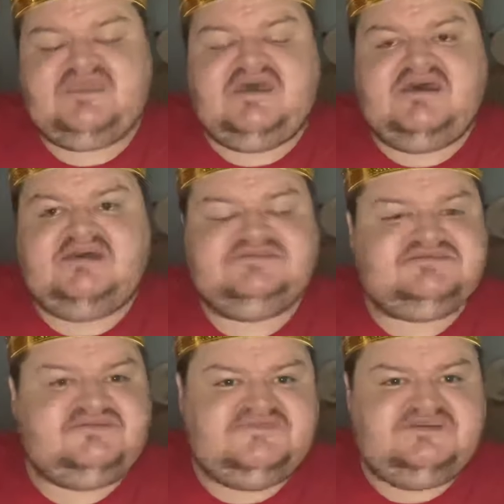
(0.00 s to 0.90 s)
to
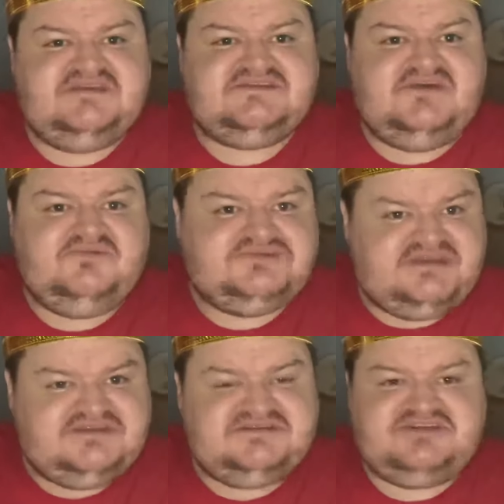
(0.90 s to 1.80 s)
70 years old, which
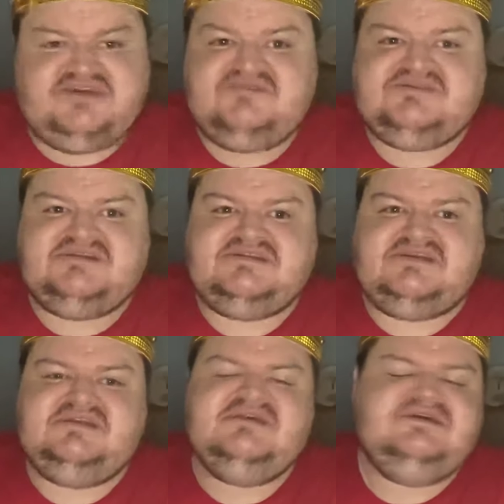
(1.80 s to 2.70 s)
I showed in
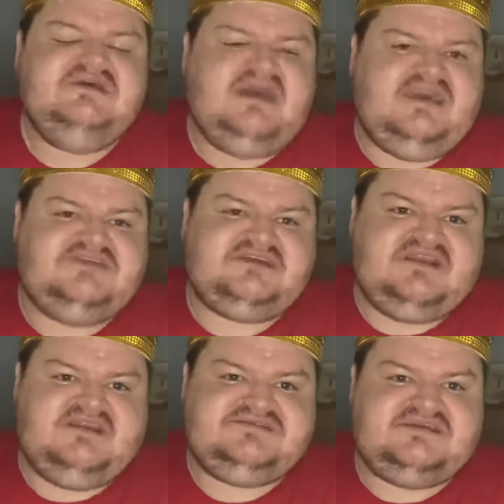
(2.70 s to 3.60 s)
the age
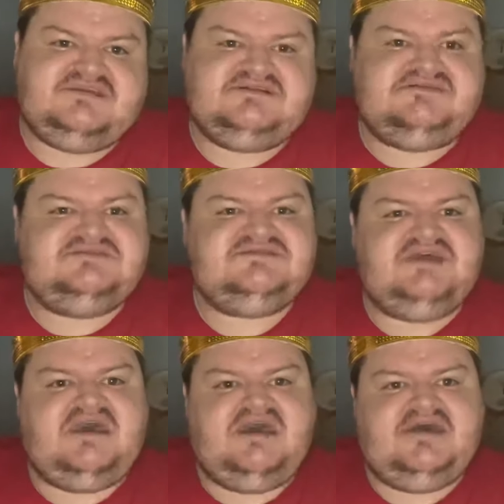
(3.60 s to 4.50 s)
analytics.
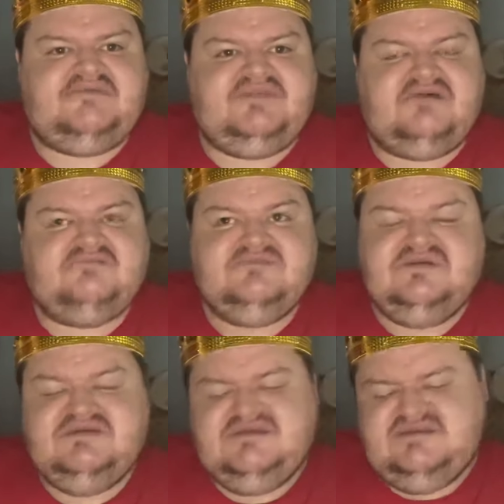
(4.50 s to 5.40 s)
Now,
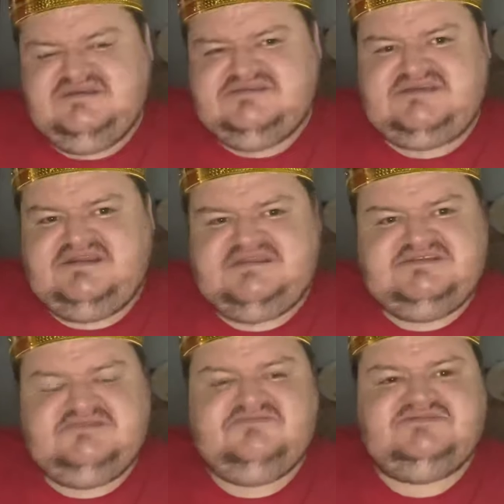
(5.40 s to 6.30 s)

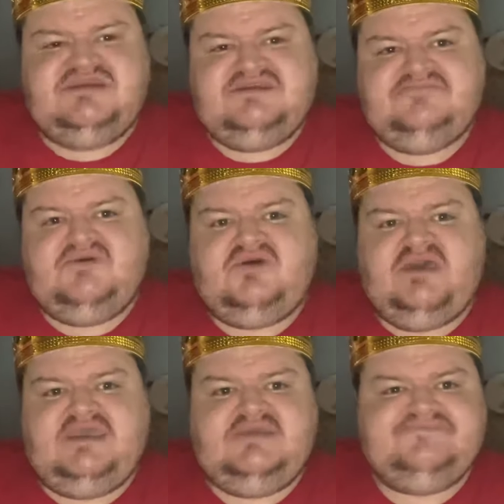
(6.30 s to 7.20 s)
said in
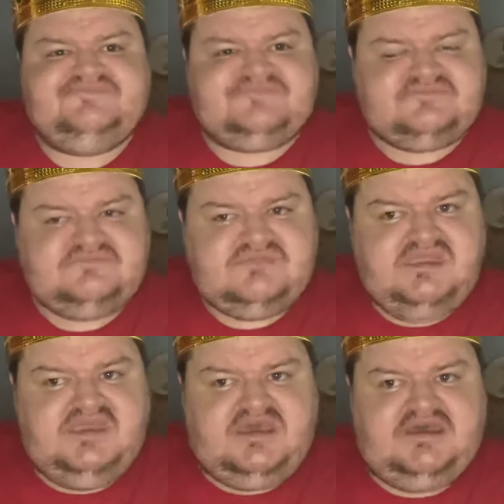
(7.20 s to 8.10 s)
my
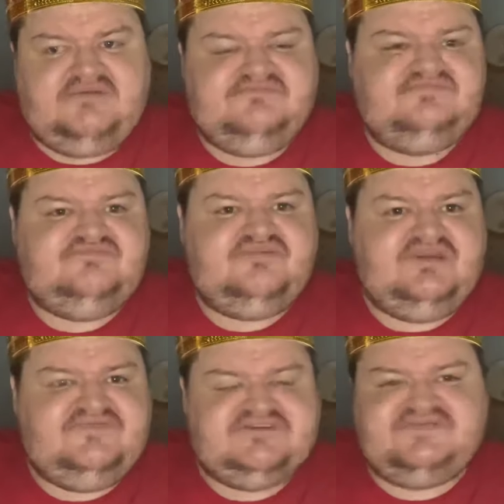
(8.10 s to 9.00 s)

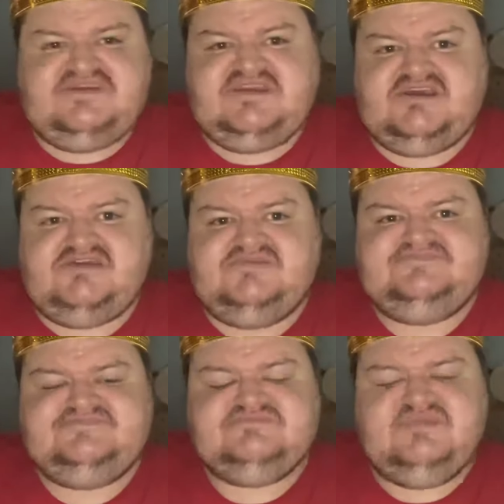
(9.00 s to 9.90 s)
previous video,
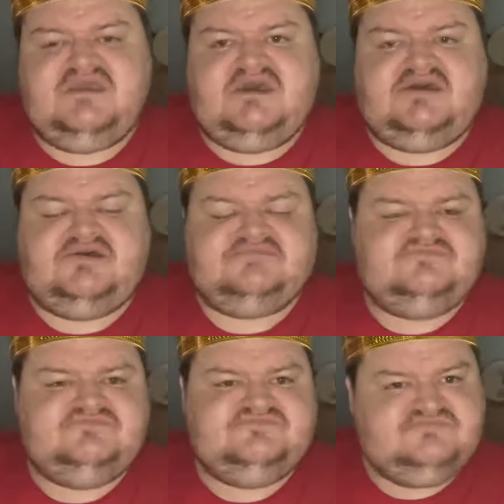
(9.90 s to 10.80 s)

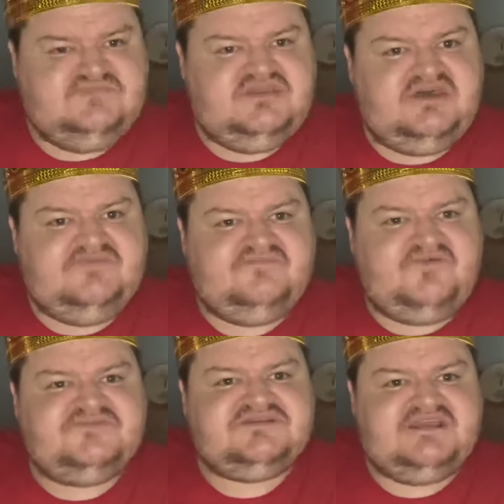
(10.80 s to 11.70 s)
that
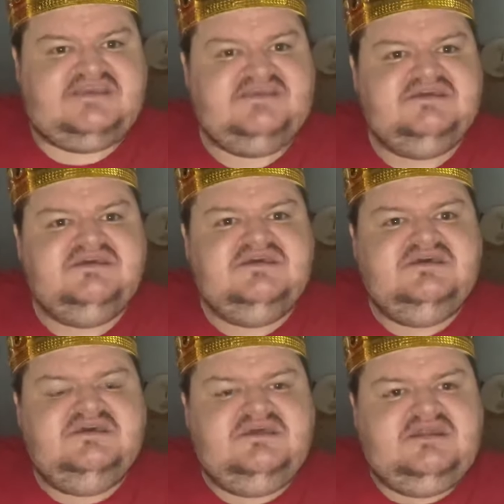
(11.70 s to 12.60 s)
obviously
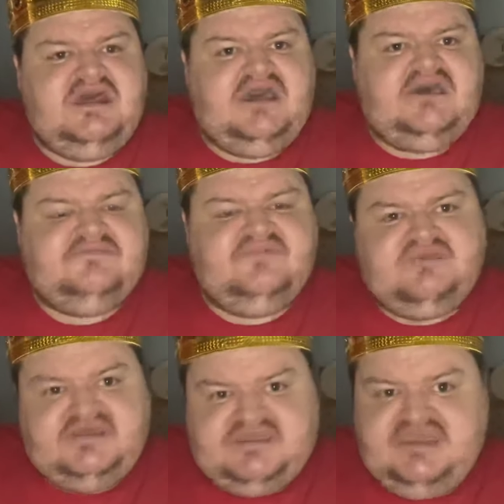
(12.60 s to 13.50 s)
at
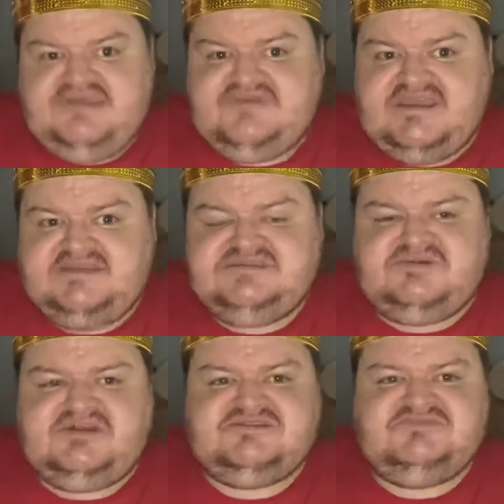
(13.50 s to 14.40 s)
the evenings
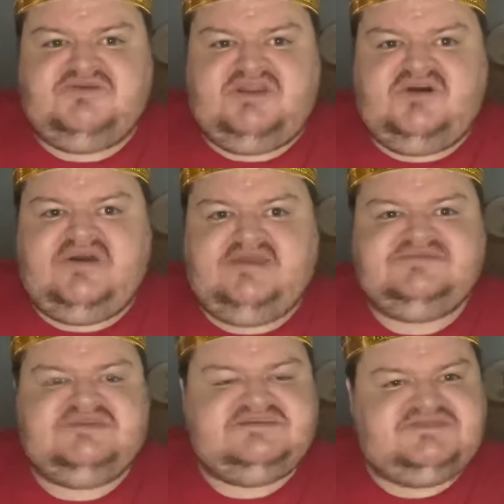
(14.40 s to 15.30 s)
when I do my lives it's